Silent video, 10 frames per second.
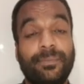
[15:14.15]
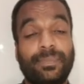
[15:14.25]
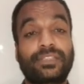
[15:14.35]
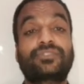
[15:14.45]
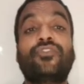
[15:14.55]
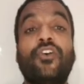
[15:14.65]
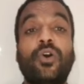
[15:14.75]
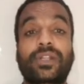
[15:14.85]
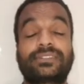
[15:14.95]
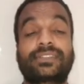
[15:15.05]
plus
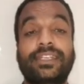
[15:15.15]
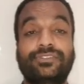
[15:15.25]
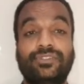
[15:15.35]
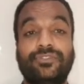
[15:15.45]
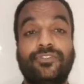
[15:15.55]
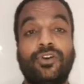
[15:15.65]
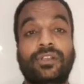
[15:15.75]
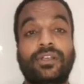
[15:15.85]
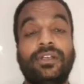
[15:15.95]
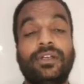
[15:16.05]
4s raised to
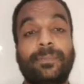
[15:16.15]
4